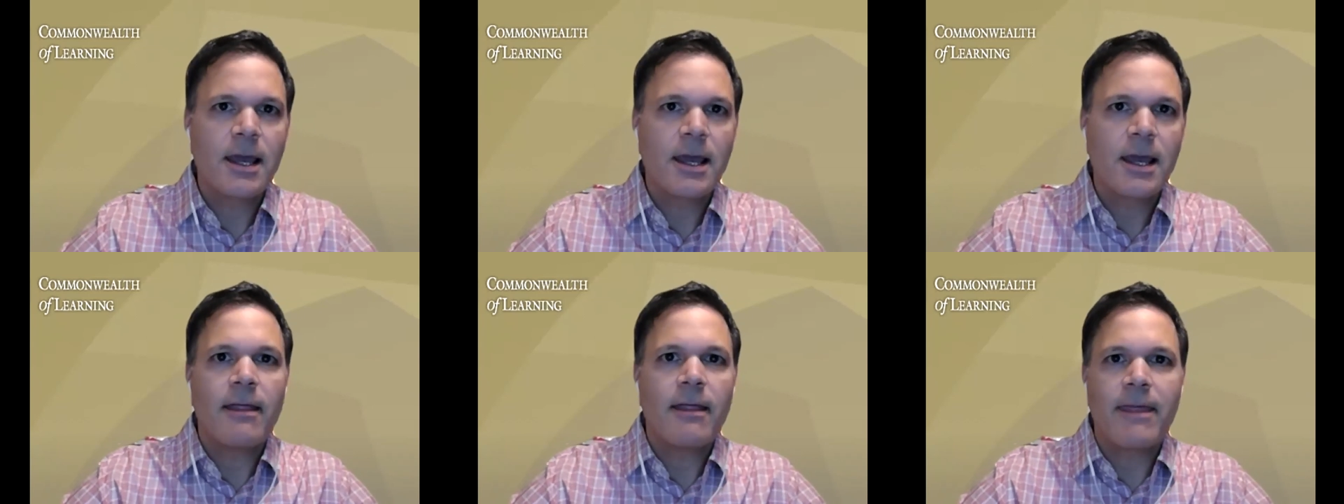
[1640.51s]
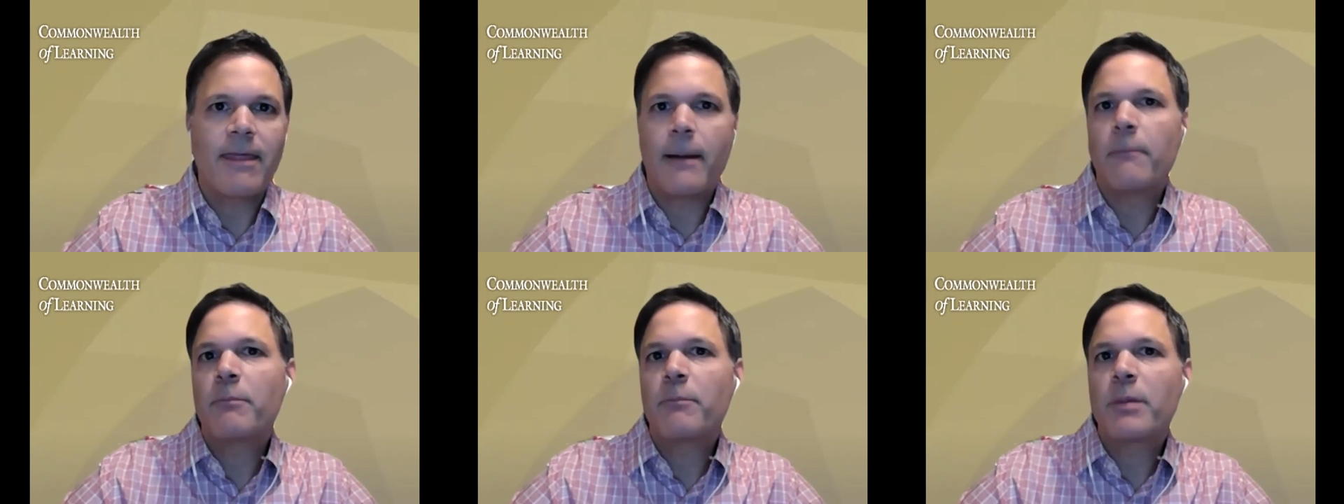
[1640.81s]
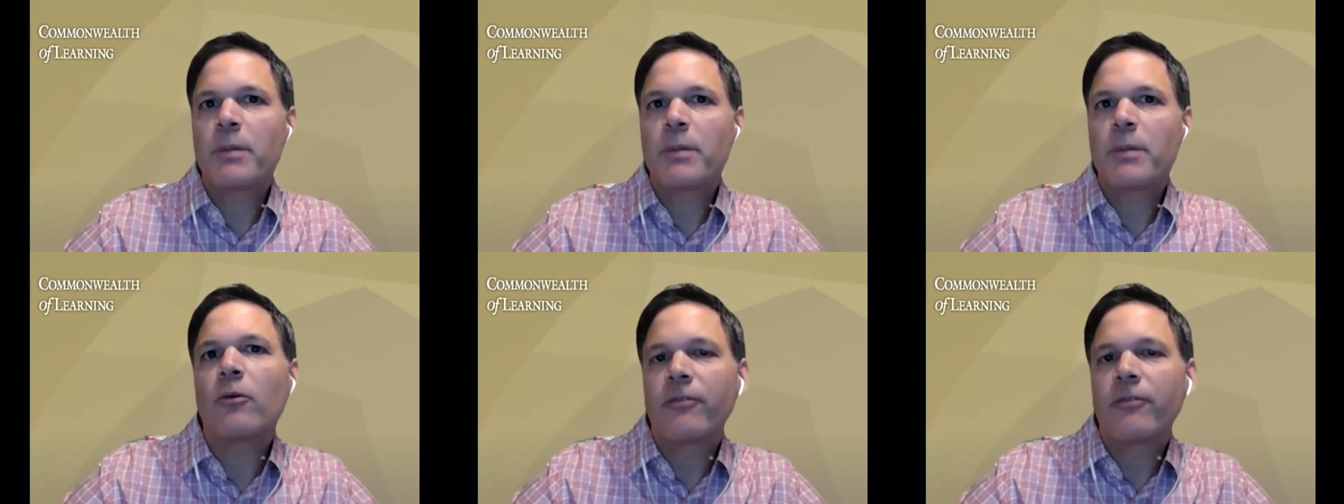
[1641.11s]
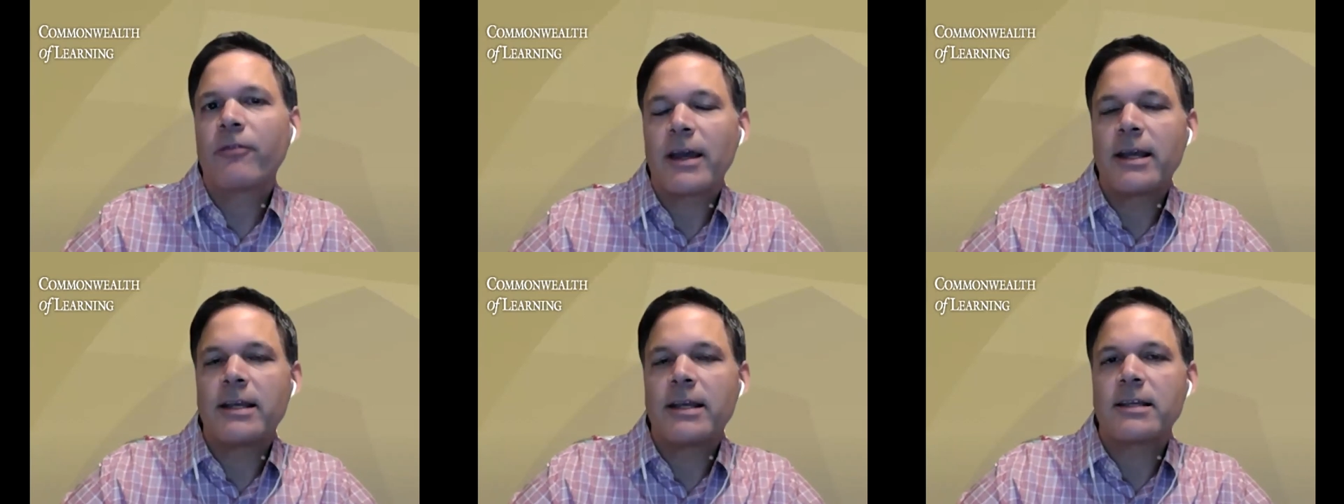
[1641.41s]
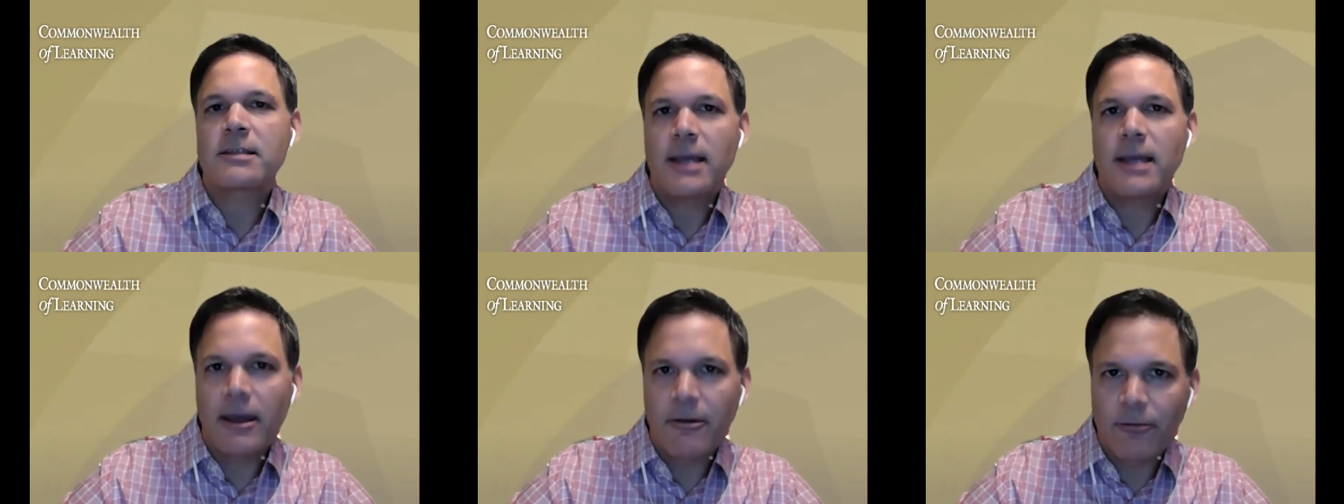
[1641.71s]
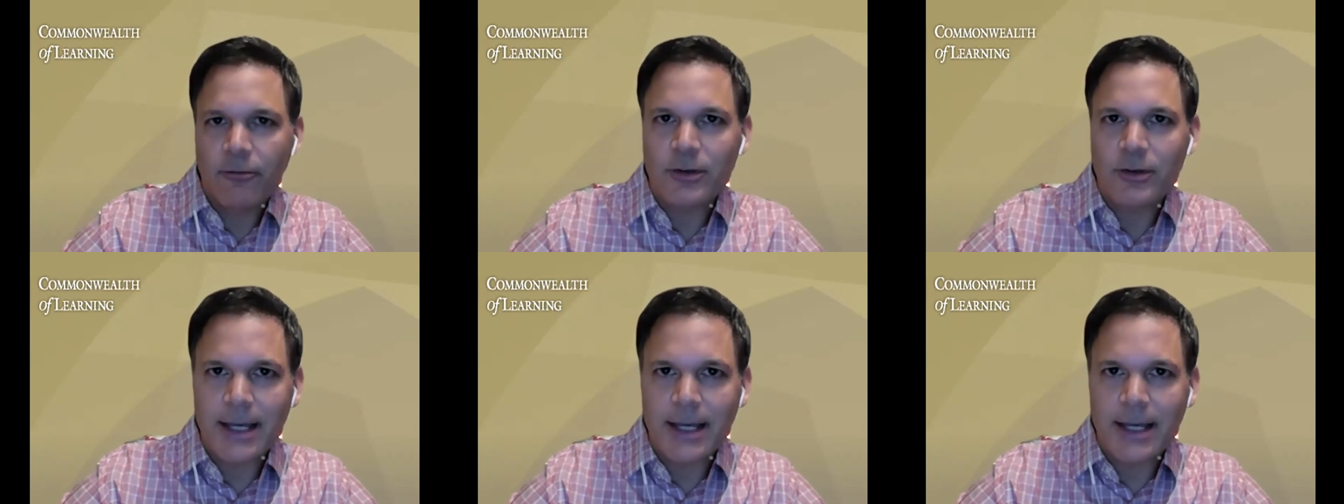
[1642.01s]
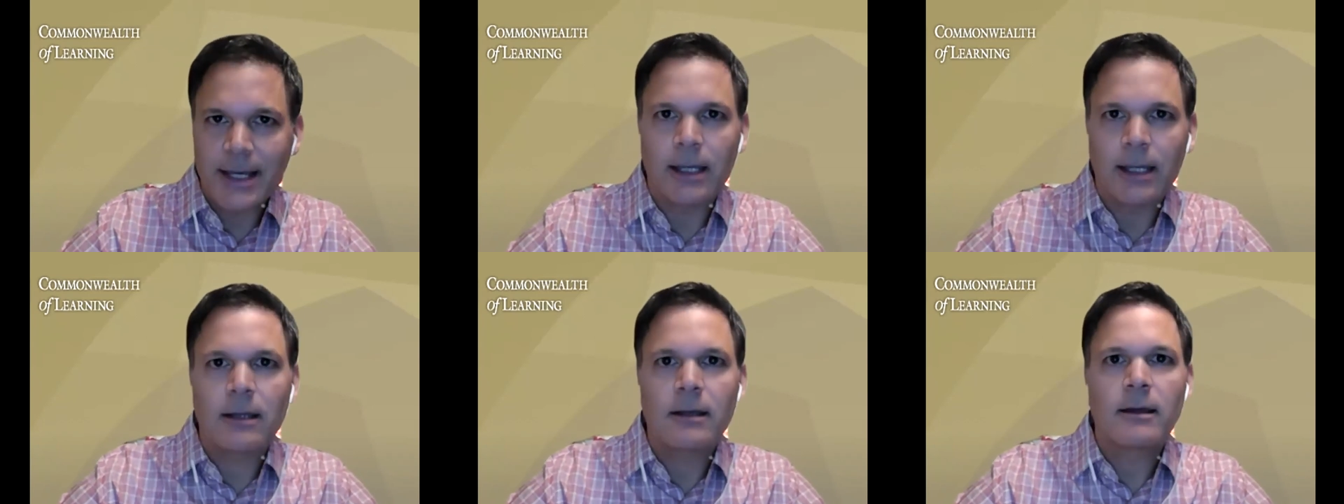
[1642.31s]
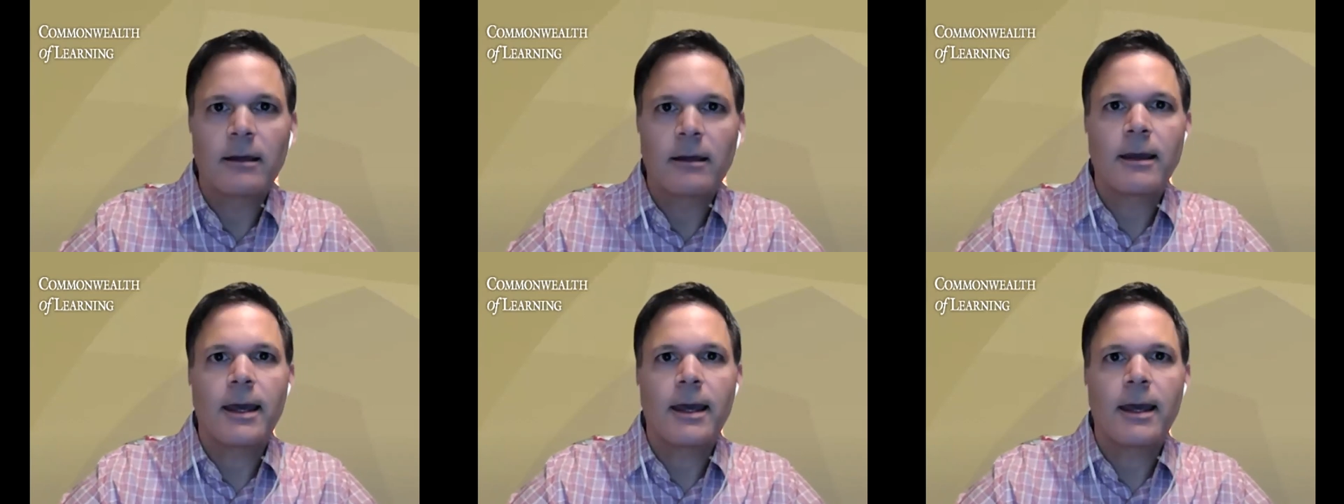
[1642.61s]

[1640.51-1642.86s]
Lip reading: that people face every day,